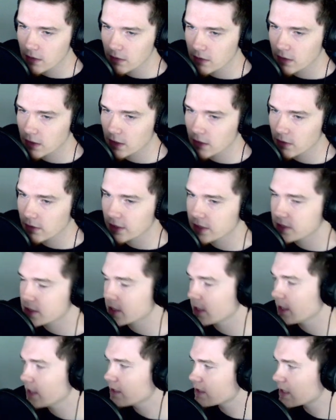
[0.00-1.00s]
You know, it's
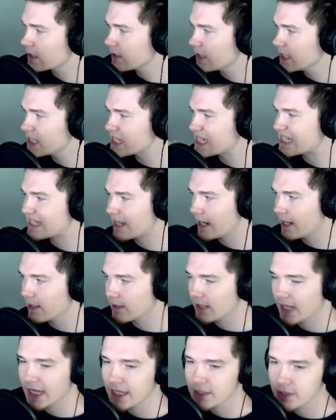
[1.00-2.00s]
a nice
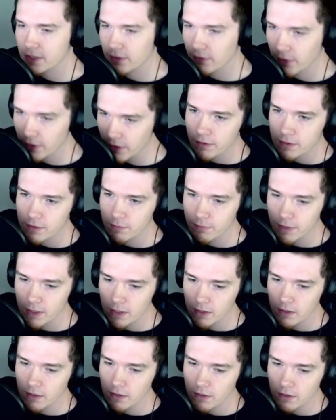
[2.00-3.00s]
stylized look to
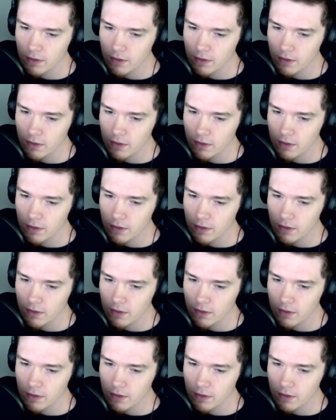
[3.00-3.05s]
be,